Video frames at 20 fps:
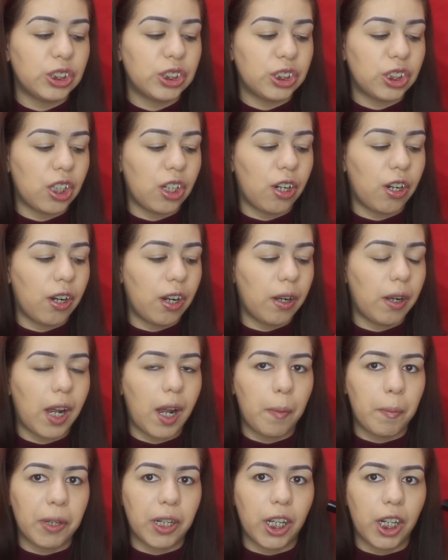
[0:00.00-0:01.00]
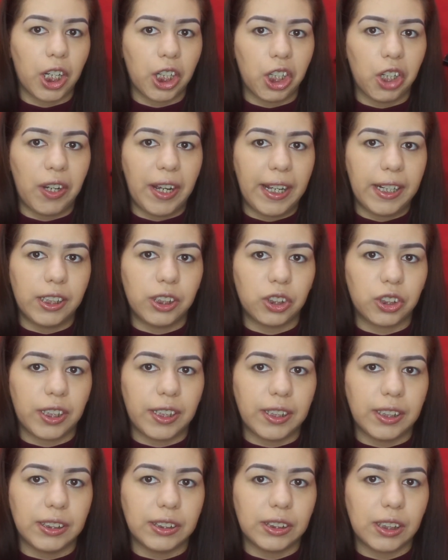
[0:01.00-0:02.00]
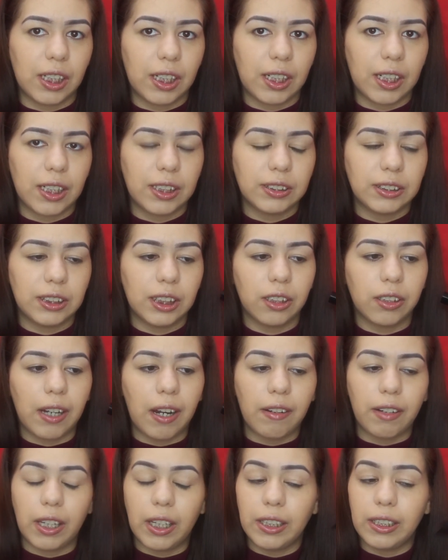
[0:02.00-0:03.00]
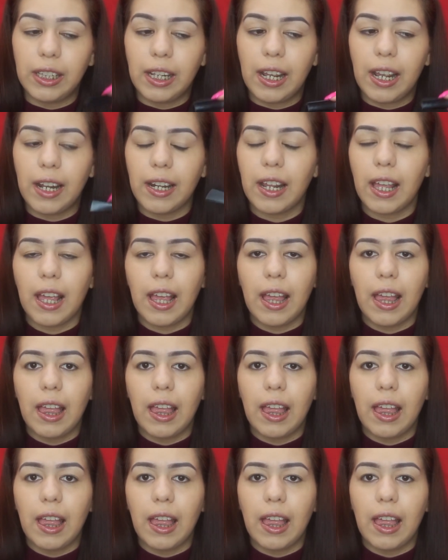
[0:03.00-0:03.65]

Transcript: So I'm gonna go ahead and try this concealer out again,